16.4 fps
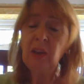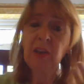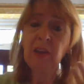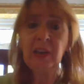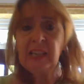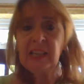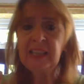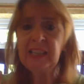
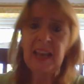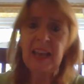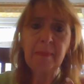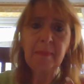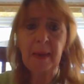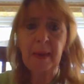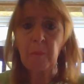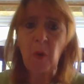you need to
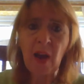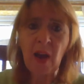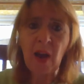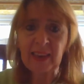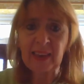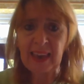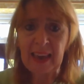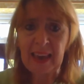keep them
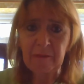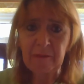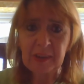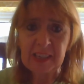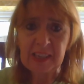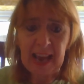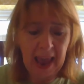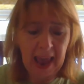working every
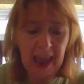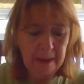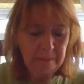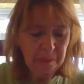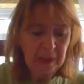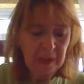day.